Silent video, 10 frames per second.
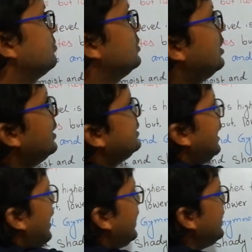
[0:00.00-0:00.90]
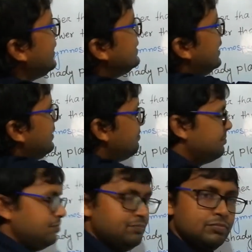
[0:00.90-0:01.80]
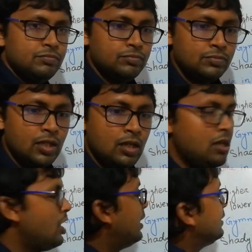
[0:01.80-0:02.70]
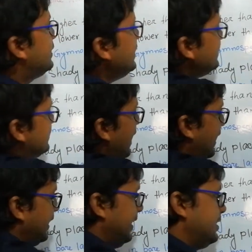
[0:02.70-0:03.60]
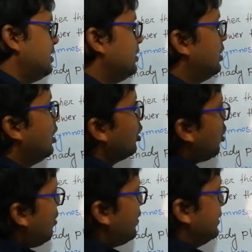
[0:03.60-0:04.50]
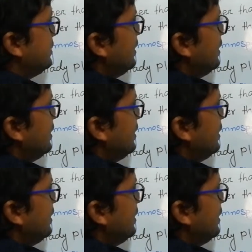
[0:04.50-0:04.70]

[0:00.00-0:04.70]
the jacket is there. This jacket covers